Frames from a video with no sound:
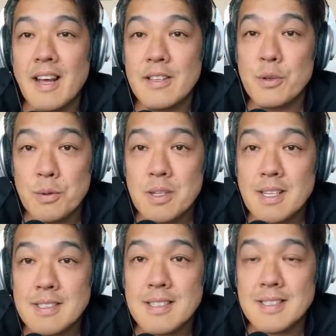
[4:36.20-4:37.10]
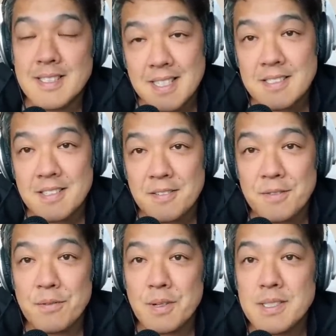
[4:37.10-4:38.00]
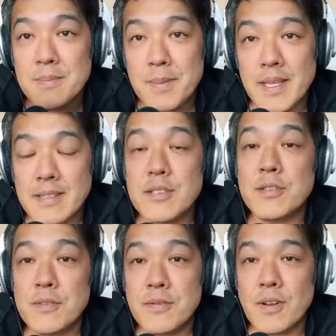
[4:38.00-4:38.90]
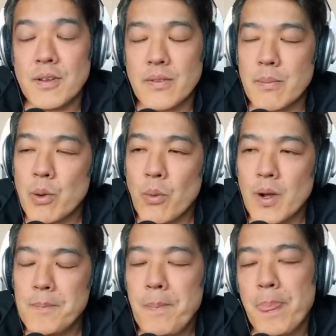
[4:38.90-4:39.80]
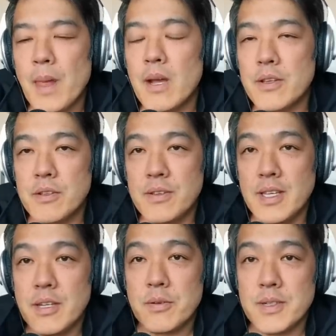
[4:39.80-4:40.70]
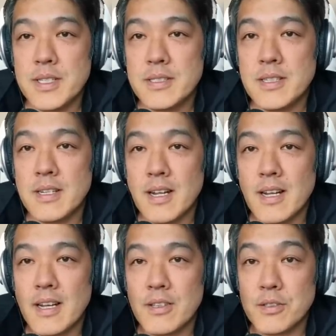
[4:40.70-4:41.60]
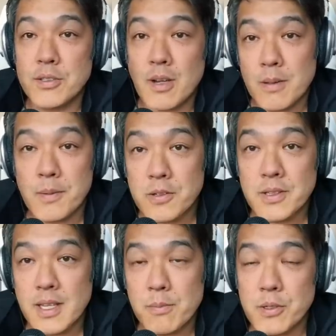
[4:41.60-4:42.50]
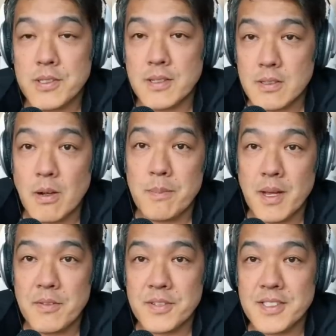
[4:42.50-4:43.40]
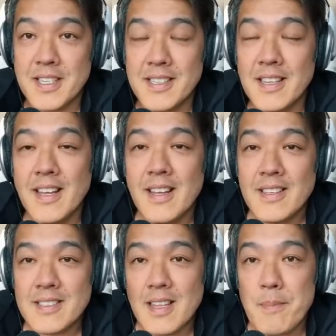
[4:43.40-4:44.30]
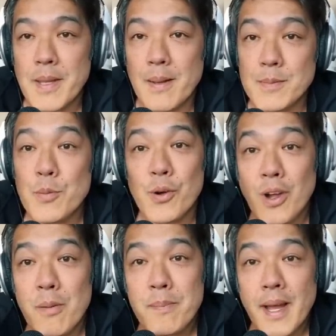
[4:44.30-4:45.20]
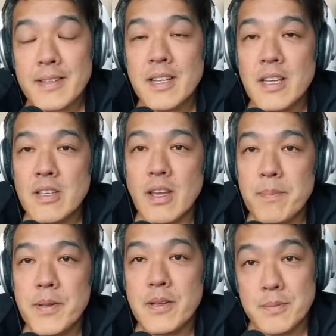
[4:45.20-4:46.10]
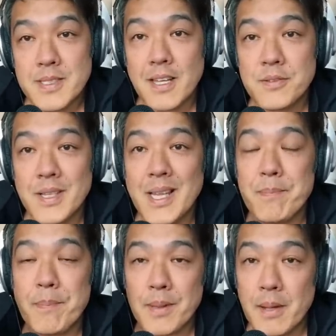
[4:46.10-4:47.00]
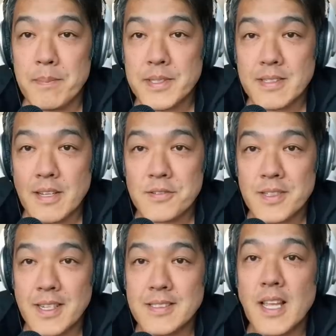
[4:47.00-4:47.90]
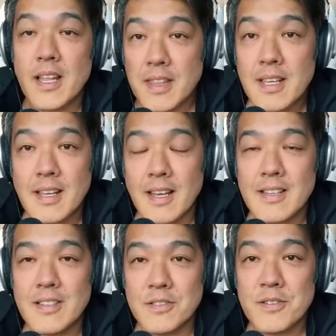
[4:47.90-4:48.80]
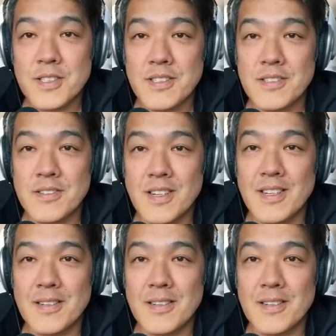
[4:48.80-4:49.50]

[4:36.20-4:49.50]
You will get sun sensitive. The reason being is twofold. Number one, you decrease your stratum corneum, which is the top part of your skin. So that becomes more compact. Your epidermis actually plumps. It actually gets thicker, contrary to,